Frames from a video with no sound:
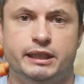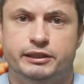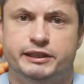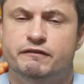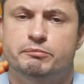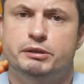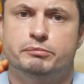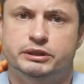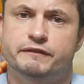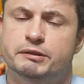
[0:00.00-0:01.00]
And it's even
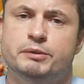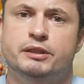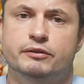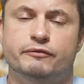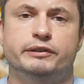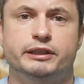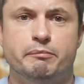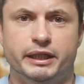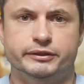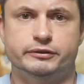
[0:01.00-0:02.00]
been believed to be
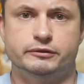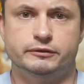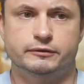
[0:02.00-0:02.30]
fundamental.